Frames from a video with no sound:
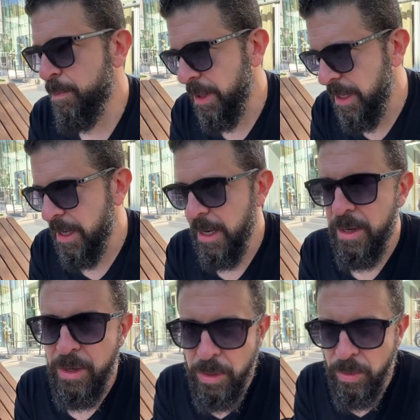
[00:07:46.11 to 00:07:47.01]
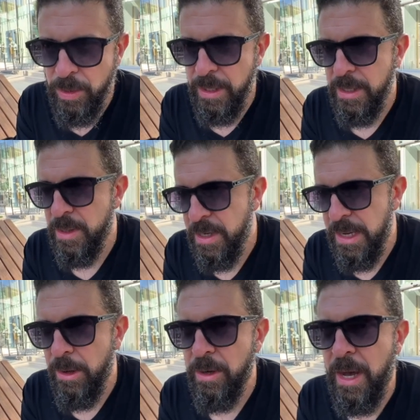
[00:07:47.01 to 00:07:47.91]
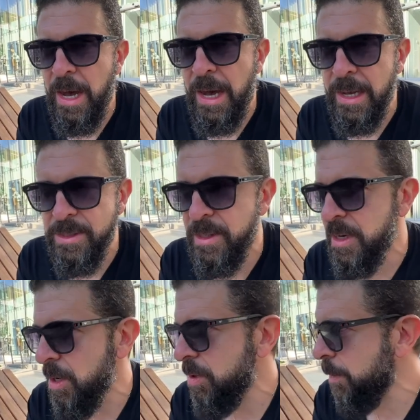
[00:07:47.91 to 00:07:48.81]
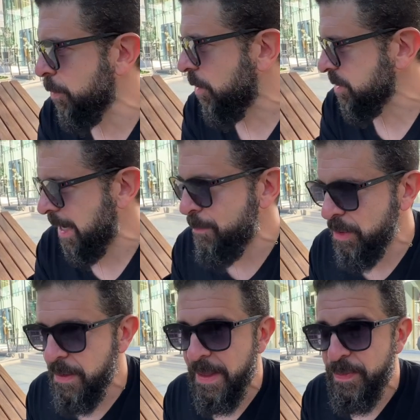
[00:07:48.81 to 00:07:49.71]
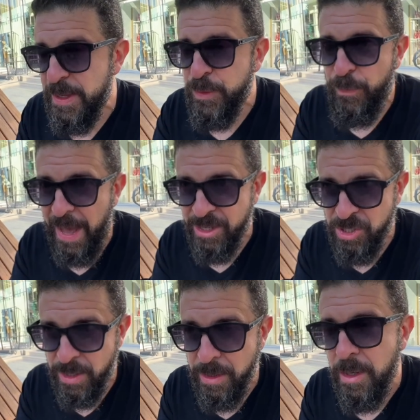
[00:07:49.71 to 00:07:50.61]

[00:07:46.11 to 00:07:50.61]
Blinken and Nuland, the neocons, the neoliberals, I believe that this faction,